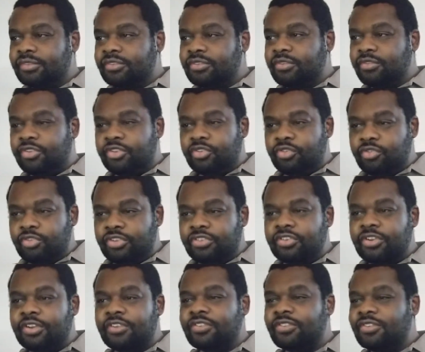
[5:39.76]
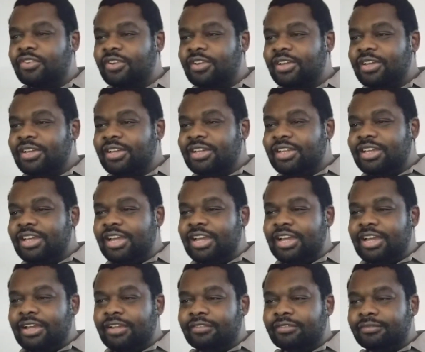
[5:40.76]
So we do research.
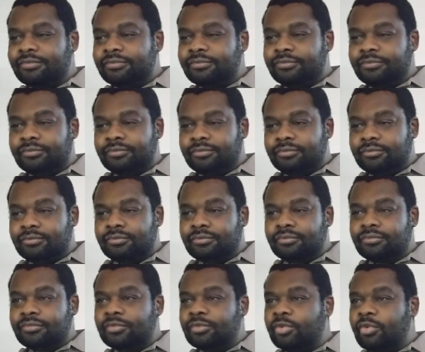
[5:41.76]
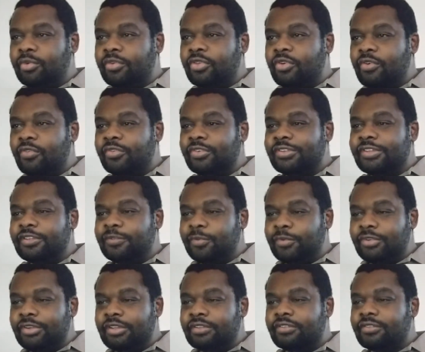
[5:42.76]
Yeah. North his
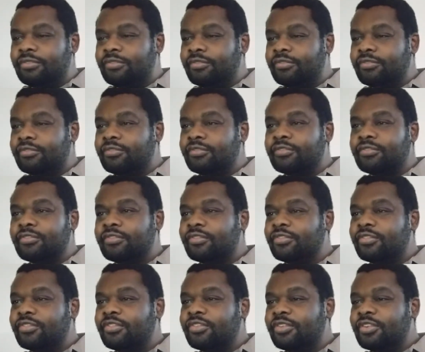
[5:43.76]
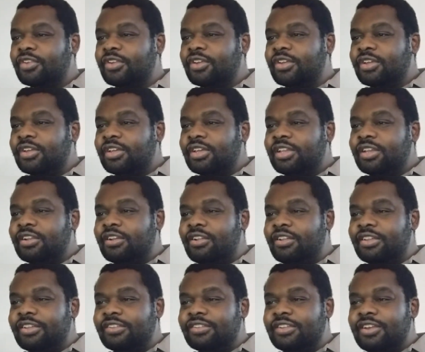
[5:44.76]
experience. Mm. Tell
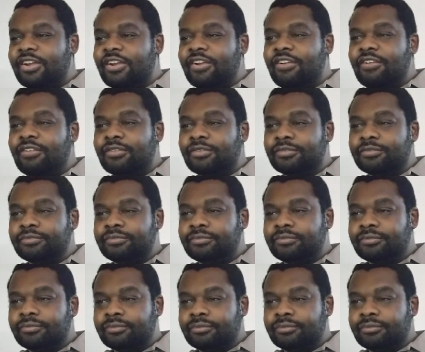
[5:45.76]
this girl. Mm.